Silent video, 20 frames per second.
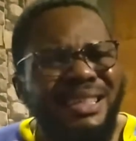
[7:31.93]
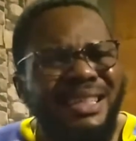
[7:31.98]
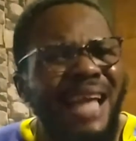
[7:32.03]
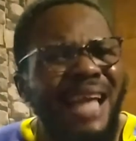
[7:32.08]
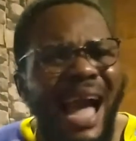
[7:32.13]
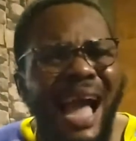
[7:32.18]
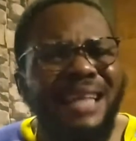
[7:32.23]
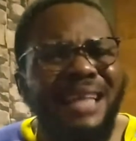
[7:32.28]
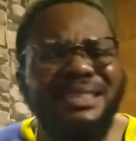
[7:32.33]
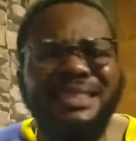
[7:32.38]

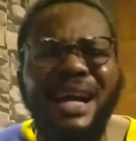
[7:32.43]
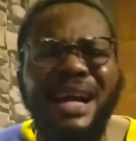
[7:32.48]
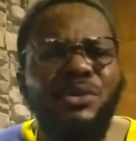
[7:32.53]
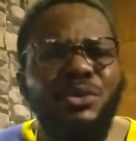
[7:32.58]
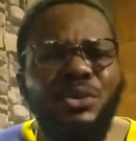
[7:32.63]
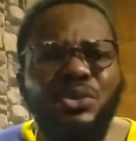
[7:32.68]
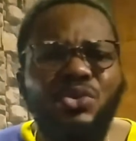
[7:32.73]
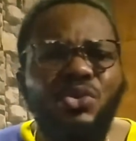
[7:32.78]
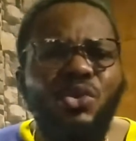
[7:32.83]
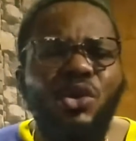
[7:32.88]
guys, they are
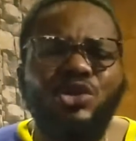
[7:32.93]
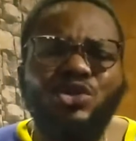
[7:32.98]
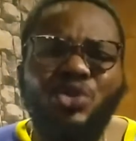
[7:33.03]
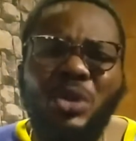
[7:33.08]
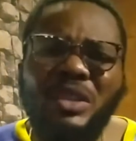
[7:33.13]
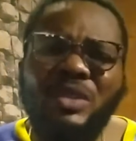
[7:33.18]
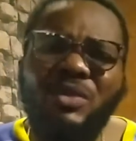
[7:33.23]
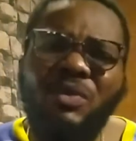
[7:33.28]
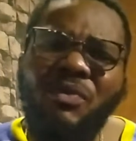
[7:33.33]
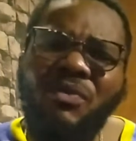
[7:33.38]
good to go.
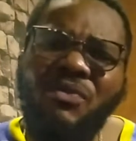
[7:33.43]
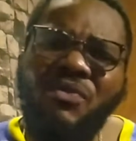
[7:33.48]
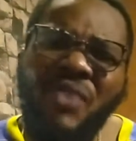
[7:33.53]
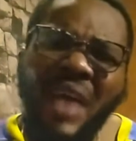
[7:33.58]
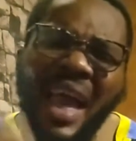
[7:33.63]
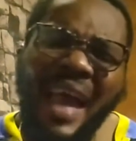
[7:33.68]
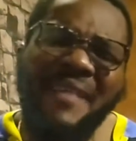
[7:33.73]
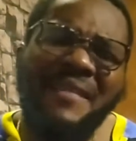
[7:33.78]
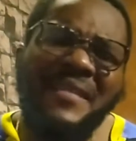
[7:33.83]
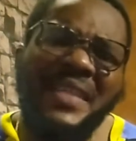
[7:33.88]
So it's
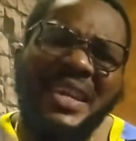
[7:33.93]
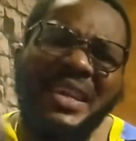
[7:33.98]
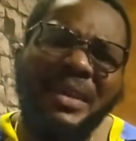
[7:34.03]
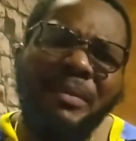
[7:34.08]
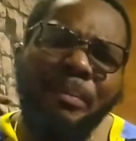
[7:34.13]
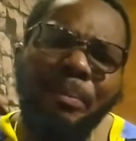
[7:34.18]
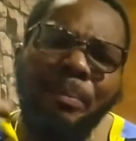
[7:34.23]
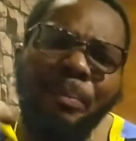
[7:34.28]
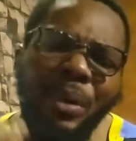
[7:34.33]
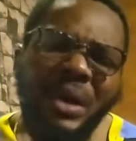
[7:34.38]
very
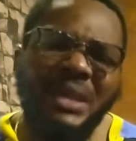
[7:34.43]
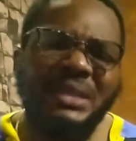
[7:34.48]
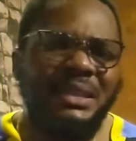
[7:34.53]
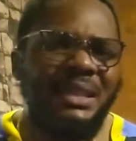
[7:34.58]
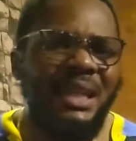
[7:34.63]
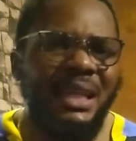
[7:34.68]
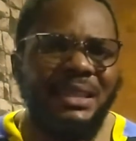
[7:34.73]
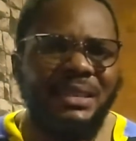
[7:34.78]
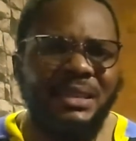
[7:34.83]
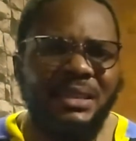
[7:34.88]

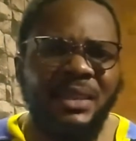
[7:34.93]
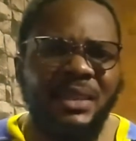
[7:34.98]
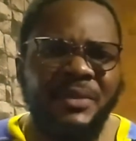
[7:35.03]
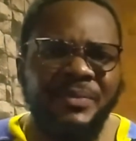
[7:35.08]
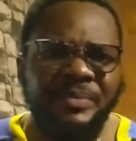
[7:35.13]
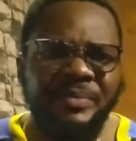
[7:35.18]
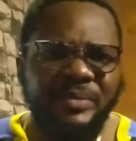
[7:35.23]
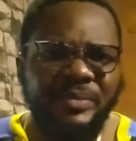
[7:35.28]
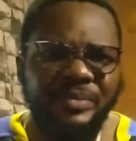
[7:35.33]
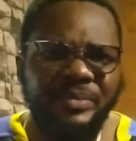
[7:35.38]
important
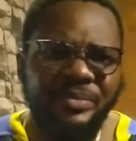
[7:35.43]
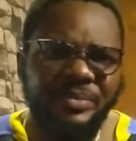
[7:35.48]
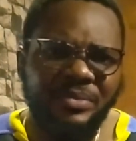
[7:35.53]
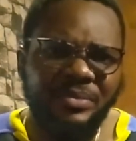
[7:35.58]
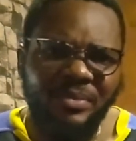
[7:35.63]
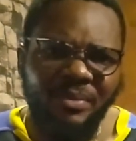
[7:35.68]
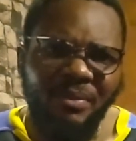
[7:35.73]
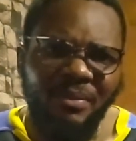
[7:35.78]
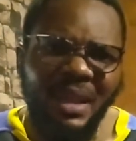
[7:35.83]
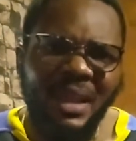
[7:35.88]

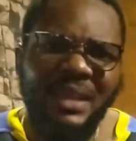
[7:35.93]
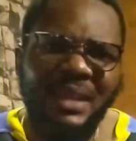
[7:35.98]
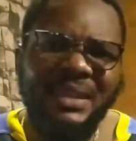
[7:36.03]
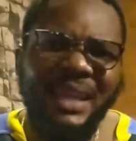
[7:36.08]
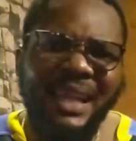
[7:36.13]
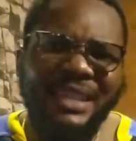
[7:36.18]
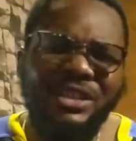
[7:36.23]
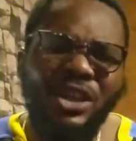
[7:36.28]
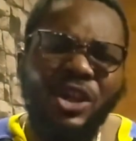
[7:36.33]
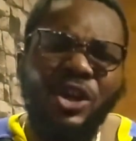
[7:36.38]

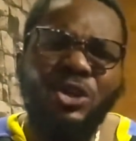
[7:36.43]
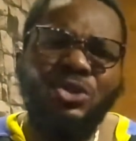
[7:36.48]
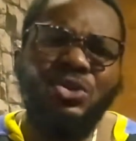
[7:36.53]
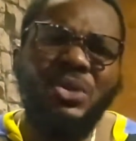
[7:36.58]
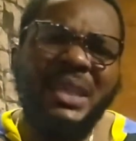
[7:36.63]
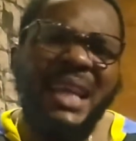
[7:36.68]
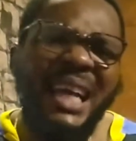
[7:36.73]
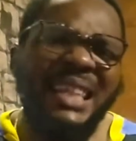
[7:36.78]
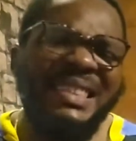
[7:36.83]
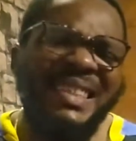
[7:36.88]
that
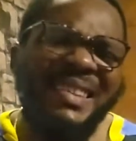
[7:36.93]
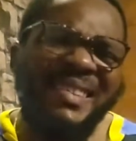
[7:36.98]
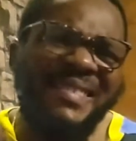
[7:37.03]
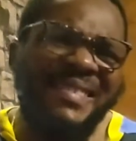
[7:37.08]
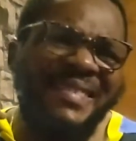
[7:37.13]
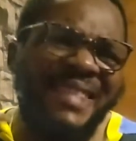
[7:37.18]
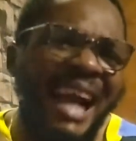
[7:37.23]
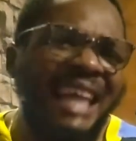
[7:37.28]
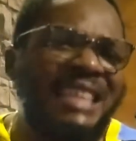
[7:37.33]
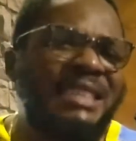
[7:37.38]
you get the
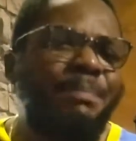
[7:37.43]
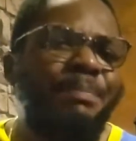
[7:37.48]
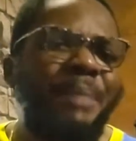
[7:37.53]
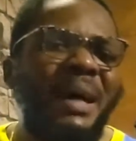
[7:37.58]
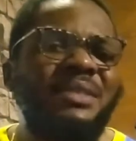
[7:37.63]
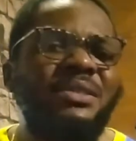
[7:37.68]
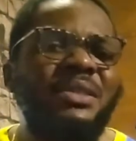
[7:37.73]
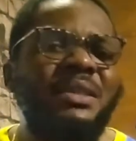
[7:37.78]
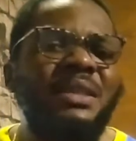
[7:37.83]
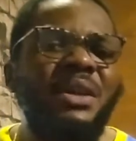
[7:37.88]
right
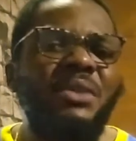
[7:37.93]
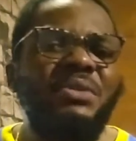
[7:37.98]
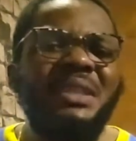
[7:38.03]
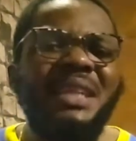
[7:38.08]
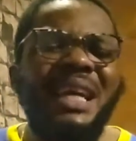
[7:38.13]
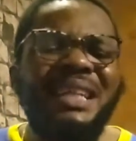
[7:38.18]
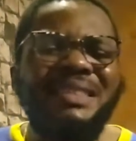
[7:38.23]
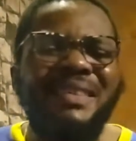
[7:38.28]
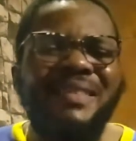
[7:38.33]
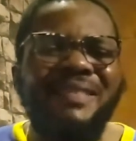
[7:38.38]
personnel. You
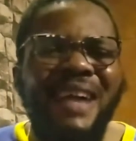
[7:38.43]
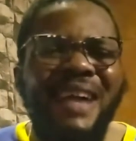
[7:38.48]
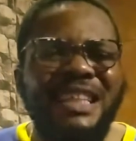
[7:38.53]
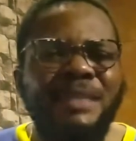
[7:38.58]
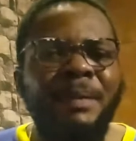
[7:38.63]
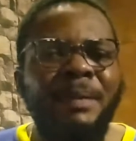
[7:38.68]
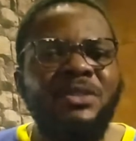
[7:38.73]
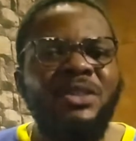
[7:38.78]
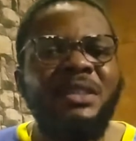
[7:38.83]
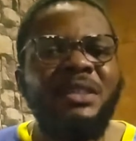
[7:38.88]
get the
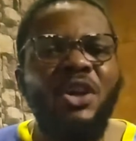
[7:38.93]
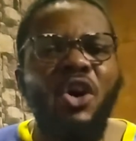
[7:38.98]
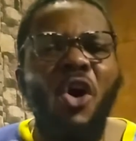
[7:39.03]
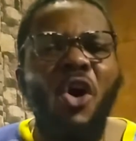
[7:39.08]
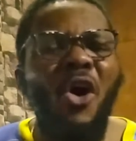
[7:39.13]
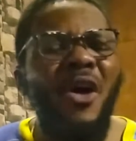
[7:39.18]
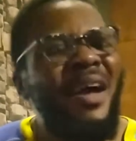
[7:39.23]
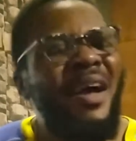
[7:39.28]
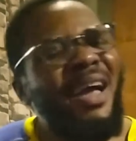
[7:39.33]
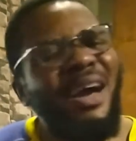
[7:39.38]
right personnel,
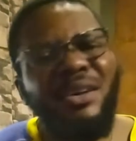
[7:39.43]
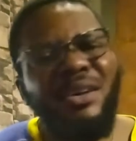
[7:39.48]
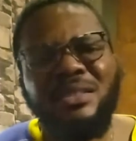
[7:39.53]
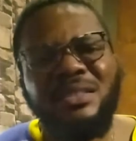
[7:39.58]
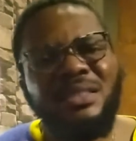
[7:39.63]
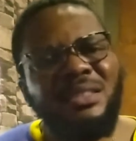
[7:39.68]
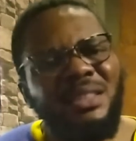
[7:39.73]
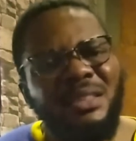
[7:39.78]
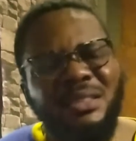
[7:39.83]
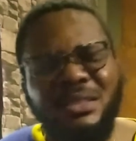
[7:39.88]
or
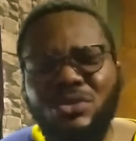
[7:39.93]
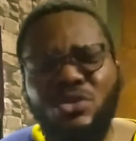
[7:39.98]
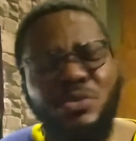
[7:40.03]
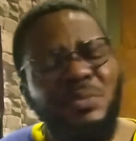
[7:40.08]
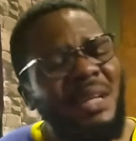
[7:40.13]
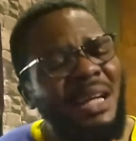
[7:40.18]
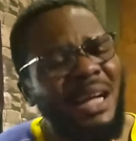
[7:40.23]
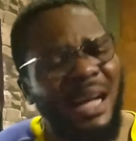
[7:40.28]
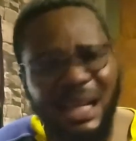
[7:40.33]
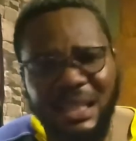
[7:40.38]
else, to
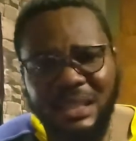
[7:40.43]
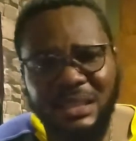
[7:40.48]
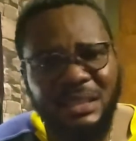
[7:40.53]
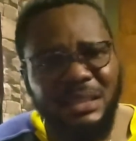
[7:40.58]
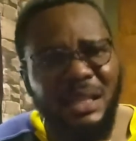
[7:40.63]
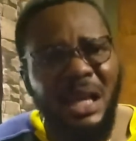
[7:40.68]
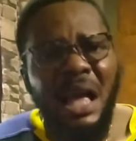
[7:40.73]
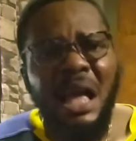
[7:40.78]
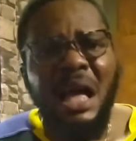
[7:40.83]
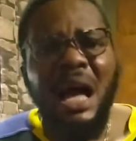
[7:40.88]
be
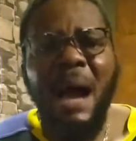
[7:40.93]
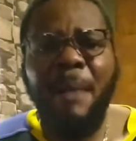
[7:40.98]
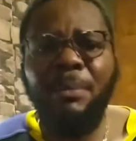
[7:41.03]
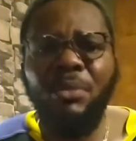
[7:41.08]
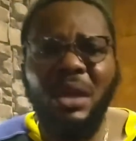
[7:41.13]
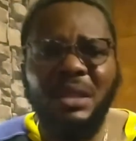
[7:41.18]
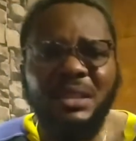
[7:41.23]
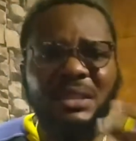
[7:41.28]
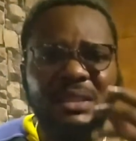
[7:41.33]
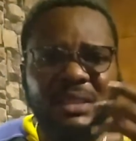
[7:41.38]
candid, I'm
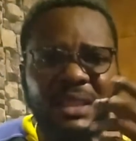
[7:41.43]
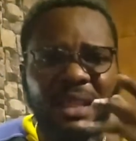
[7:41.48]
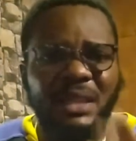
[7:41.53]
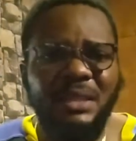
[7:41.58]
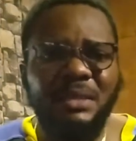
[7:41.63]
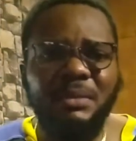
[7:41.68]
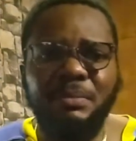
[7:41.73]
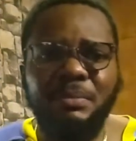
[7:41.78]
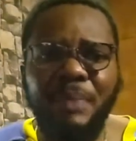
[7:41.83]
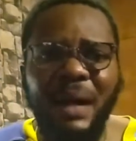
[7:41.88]
not
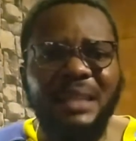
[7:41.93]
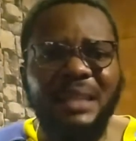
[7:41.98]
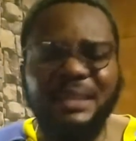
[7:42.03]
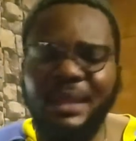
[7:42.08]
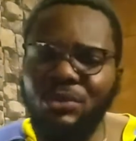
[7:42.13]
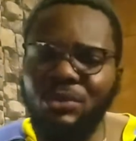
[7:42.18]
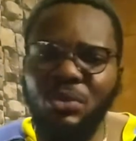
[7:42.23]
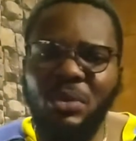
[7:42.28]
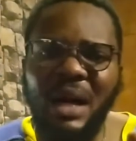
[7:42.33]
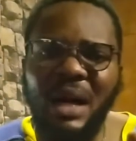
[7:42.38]
saying bands
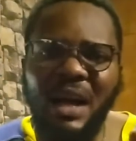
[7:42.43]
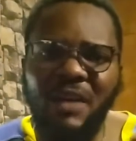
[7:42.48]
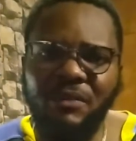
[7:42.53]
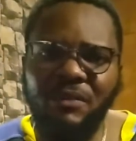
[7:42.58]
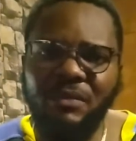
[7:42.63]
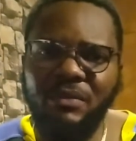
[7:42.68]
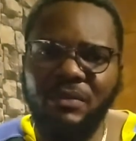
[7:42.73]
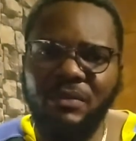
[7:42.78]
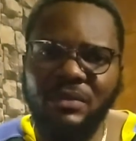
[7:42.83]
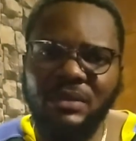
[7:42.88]
that don't have
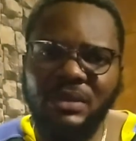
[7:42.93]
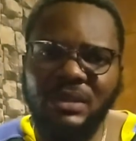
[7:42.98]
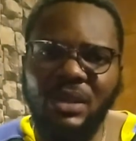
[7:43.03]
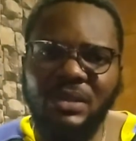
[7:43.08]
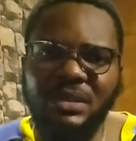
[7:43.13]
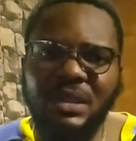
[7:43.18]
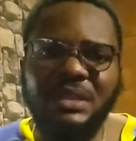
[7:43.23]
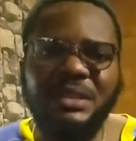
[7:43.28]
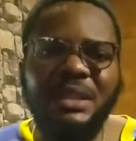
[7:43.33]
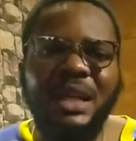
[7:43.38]

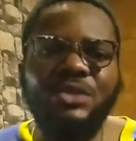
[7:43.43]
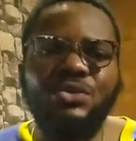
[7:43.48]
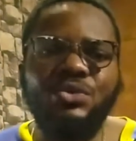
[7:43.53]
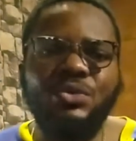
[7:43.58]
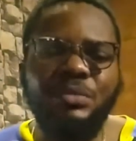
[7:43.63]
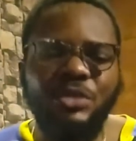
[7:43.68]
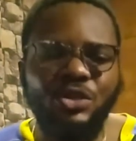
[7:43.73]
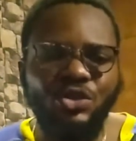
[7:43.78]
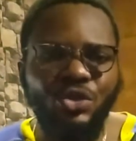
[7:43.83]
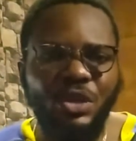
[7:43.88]
sound engineers
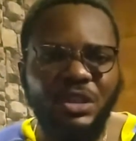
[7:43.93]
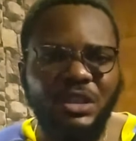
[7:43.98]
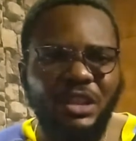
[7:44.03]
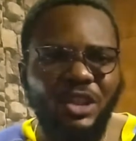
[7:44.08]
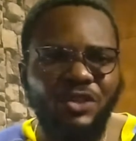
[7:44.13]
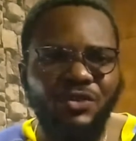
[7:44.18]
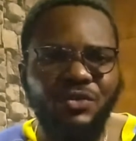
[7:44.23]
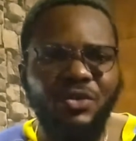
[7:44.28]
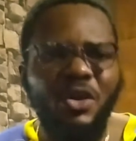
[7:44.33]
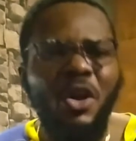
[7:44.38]
won't be
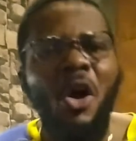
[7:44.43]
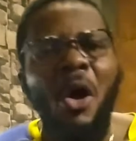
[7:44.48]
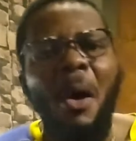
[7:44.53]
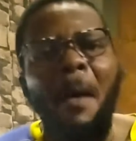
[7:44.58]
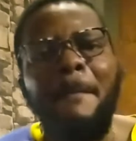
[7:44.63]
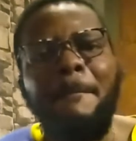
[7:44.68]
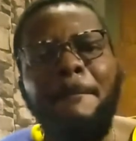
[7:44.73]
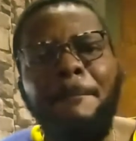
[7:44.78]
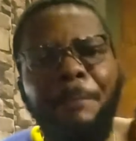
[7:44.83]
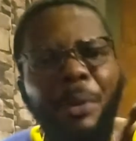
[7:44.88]
successful,
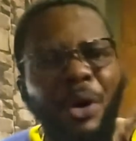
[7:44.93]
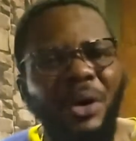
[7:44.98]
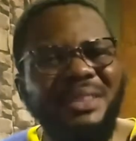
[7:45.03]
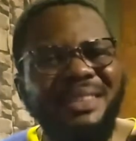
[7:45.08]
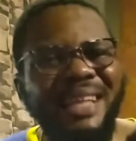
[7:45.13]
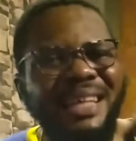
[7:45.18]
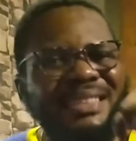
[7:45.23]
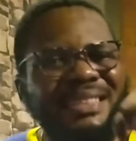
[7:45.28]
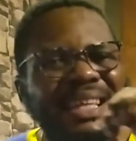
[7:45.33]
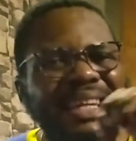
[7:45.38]

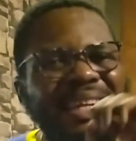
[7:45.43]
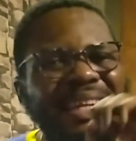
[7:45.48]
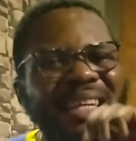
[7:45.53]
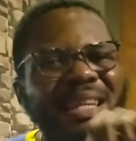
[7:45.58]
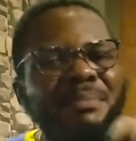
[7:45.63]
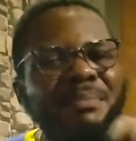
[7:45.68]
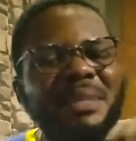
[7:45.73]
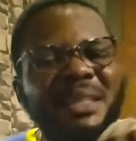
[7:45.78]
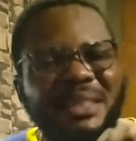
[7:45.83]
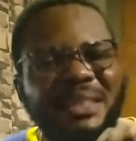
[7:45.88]
but there's a
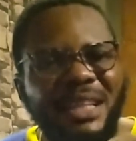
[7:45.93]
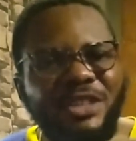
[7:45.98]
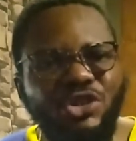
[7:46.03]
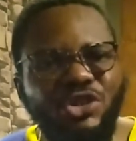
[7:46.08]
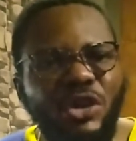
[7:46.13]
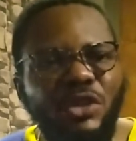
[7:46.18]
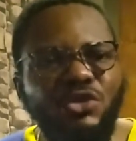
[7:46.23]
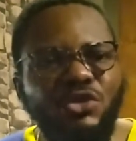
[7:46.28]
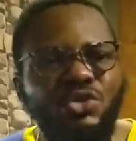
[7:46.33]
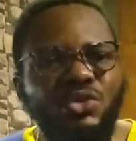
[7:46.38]

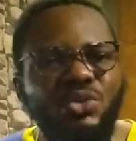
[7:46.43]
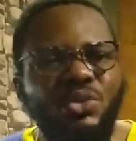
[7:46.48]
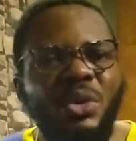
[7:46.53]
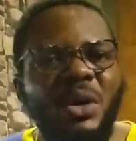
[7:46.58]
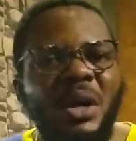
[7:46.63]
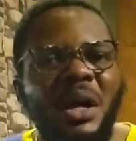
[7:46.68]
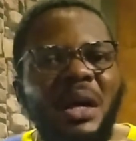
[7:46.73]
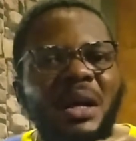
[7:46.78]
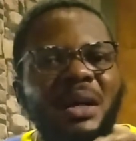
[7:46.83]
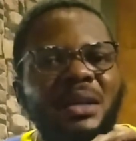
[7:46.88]
limitation to
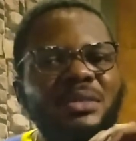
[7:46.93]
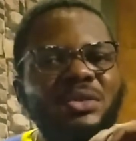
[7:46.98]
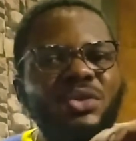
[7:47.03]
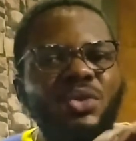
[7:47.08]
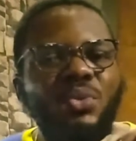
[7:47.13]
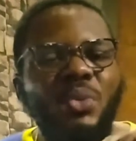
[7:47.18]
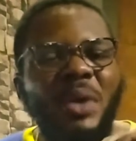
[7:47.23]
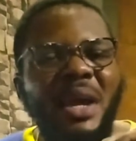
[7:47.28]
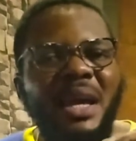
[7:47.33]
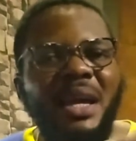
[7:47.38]

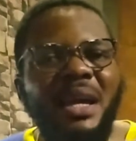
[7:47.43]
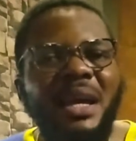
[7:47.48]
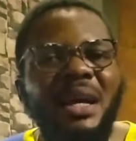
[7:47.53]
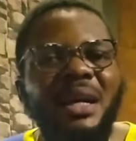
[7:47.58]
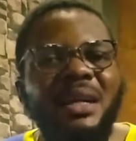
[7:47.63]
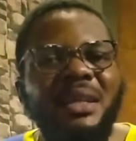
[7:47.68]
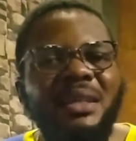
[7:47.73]
the way